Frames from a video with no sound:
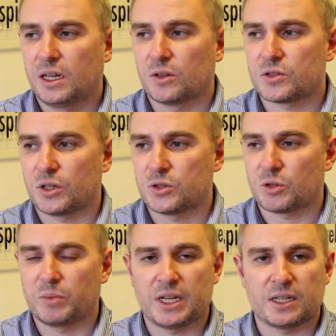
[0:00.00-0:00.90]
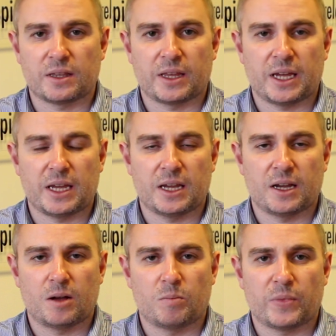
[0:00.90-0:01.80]
on social media,
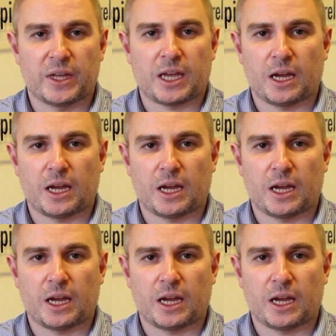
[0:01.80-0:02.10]
they